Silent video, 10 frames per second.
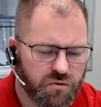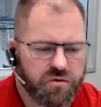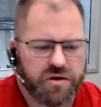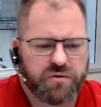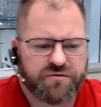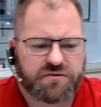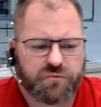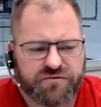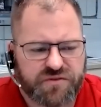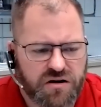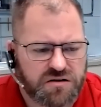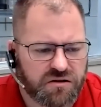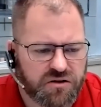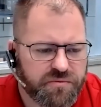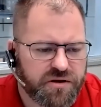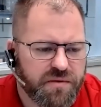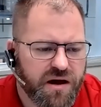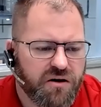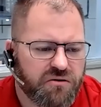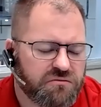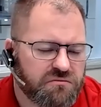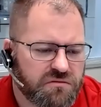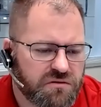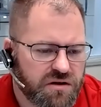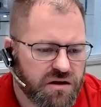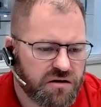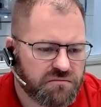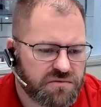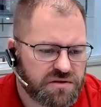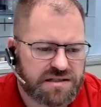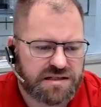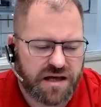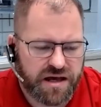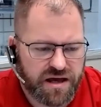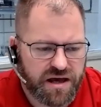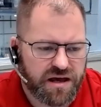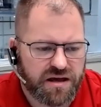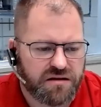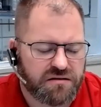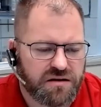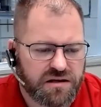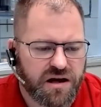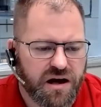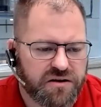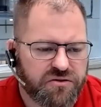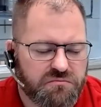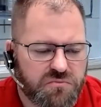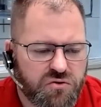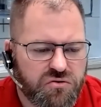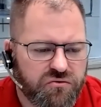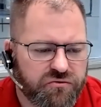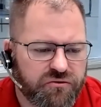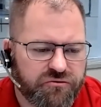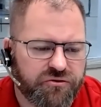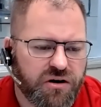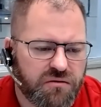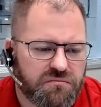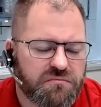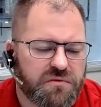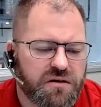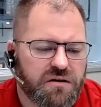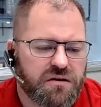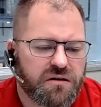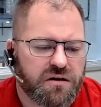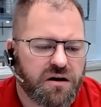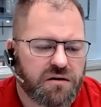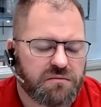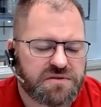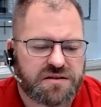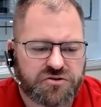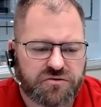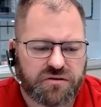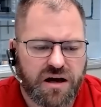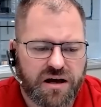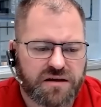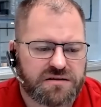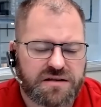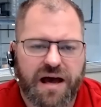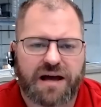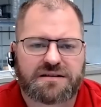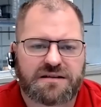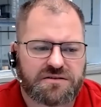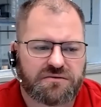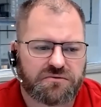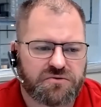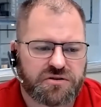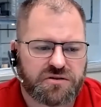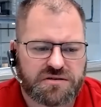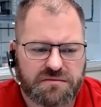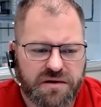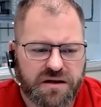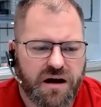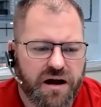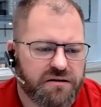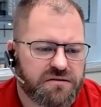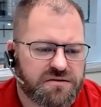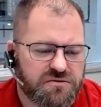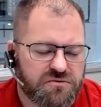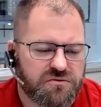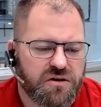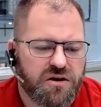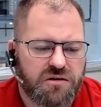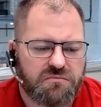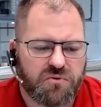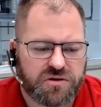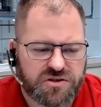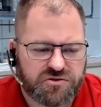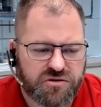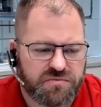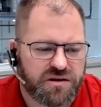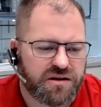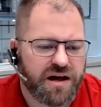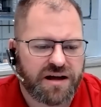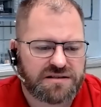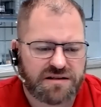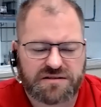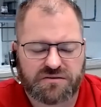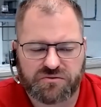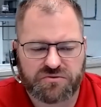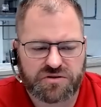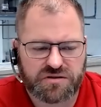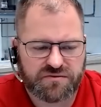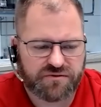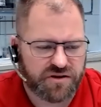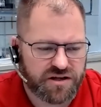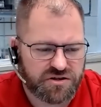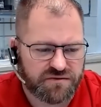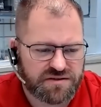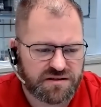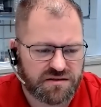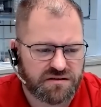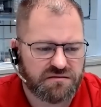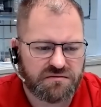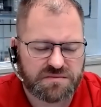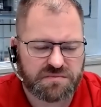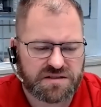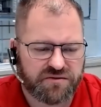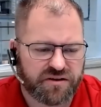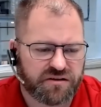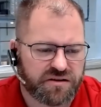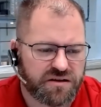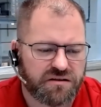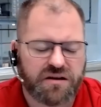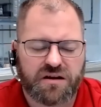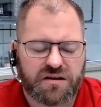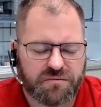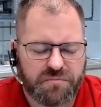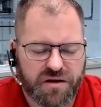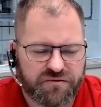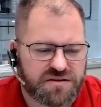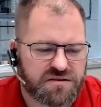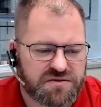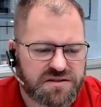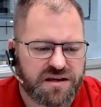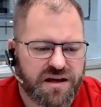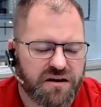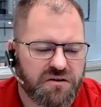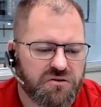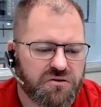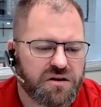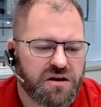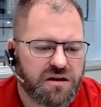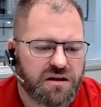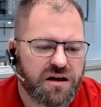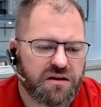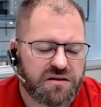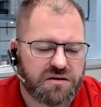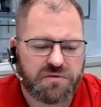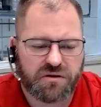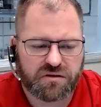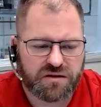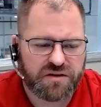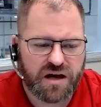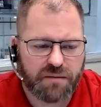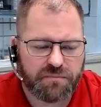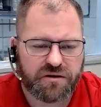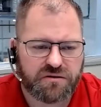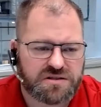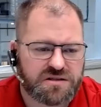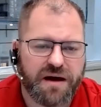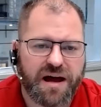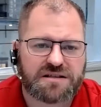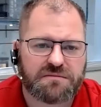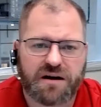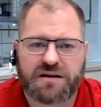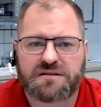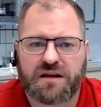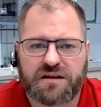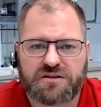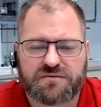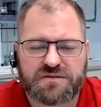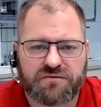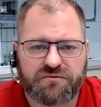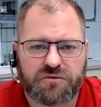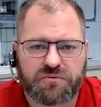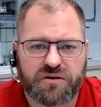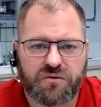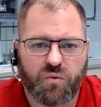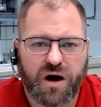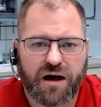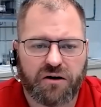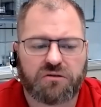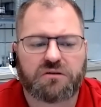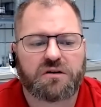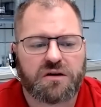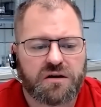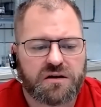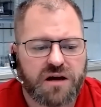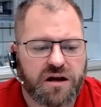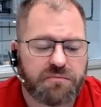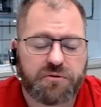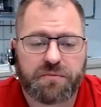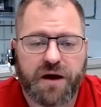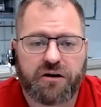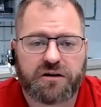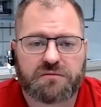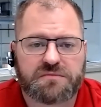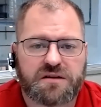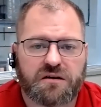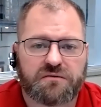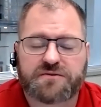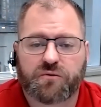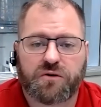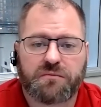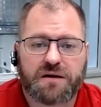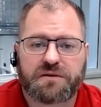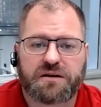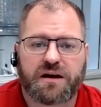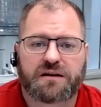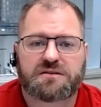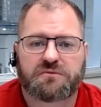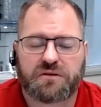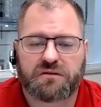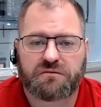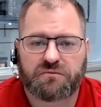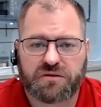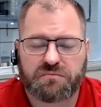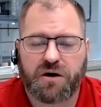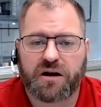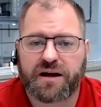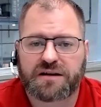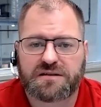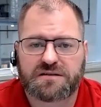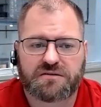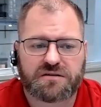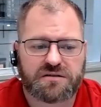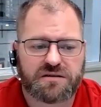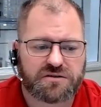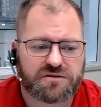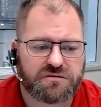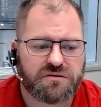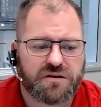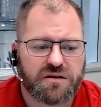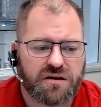Well, Ray, we've talked a little bit about DAA and kind of the move from centralized access solutions and big iron to more distributed access solutions for HFC specifically, and the benefits of scale and the ability of the operators to maximize that HFC footprint while kind of preparing themselves for what might be next with PON access architecture.